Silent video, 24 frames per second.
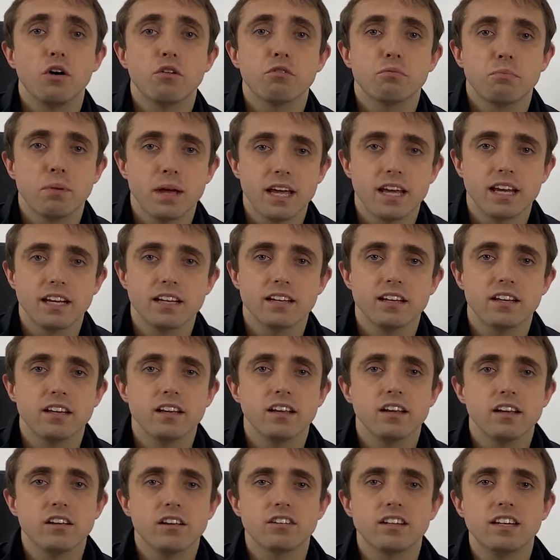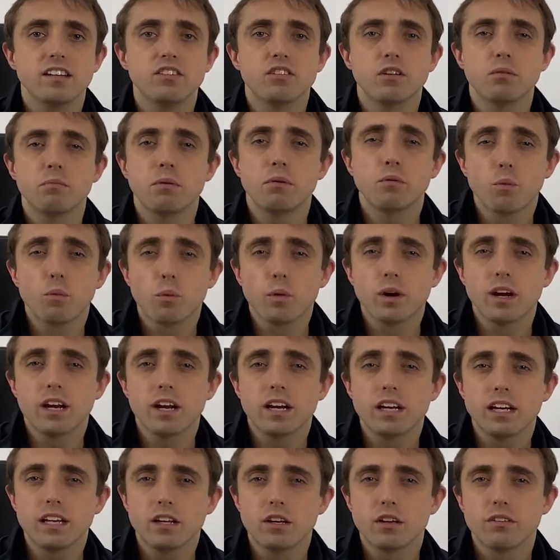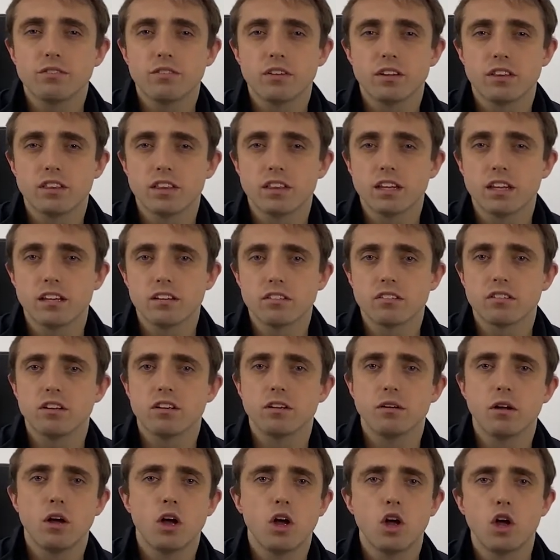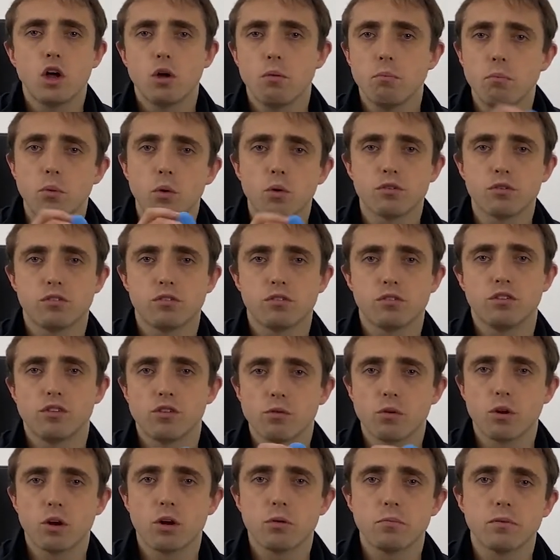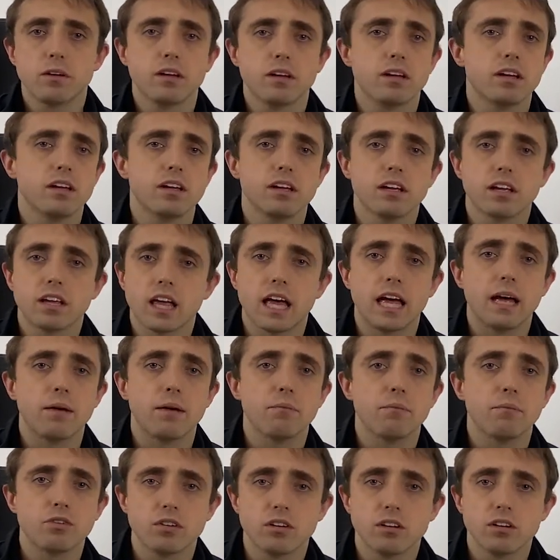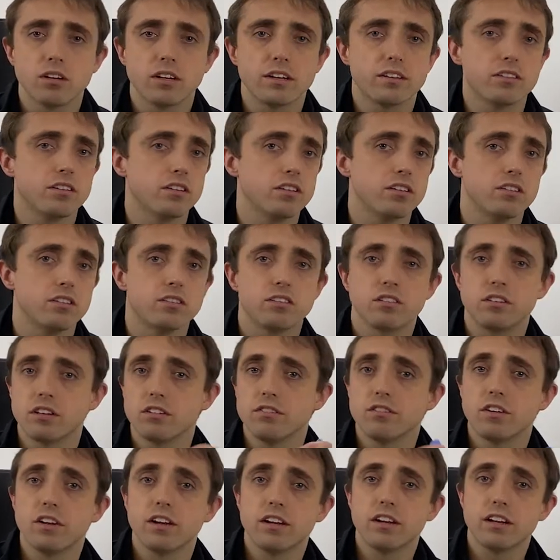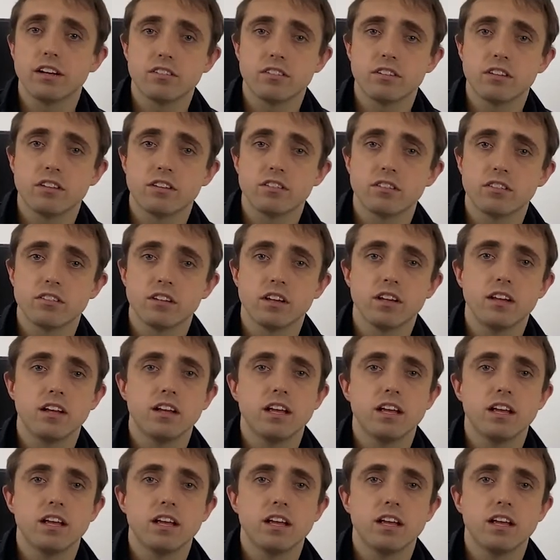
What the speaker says: pain. So these can be really good for things like Morton Neuroma, capsulitis, synovitis,